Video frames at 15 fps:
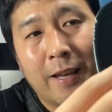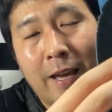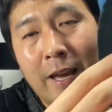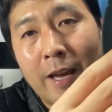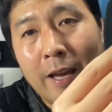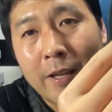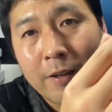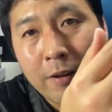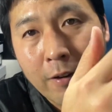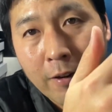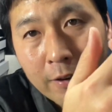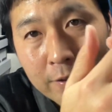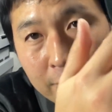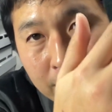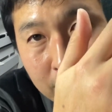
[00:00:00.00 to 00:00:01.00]
And
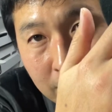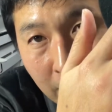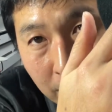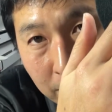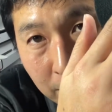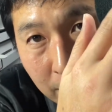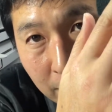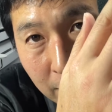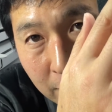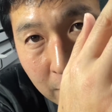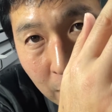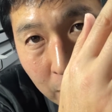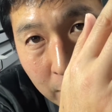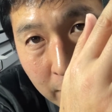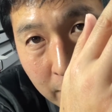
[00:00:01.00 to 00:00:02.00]
the top
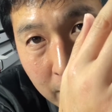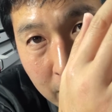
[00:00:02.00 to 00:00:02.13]
coating